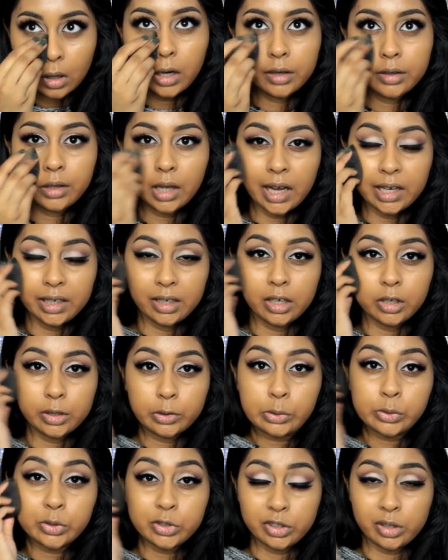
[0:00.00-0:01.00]
I, and
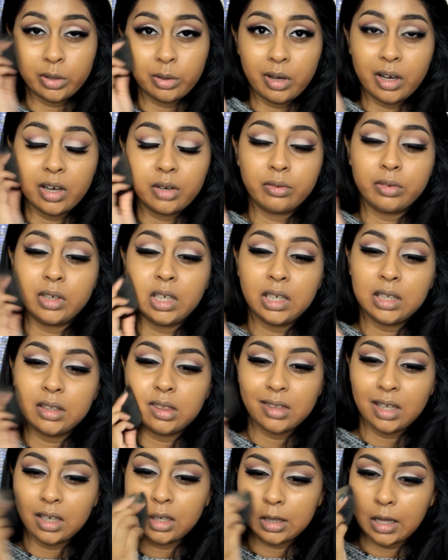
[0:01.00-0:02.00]
also I really
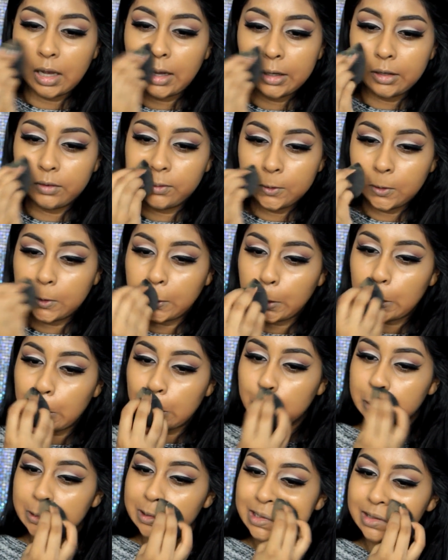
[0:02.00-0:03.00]
think that if you're going
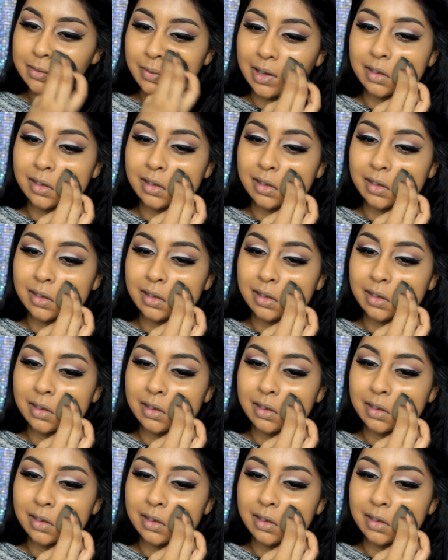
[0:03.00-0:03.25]
to use this